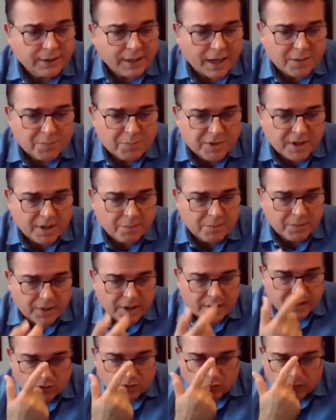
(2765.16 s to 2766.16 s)
type them
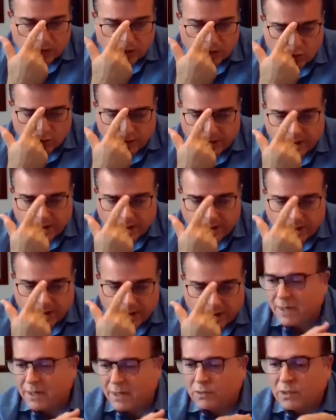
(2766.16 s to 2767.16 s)
into the
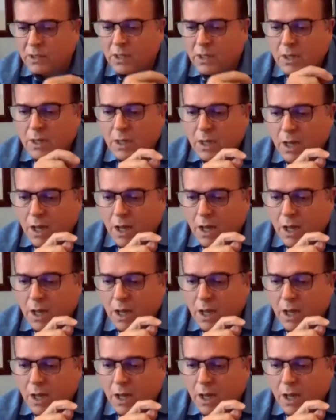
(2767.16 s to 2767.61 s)
Q&A panel.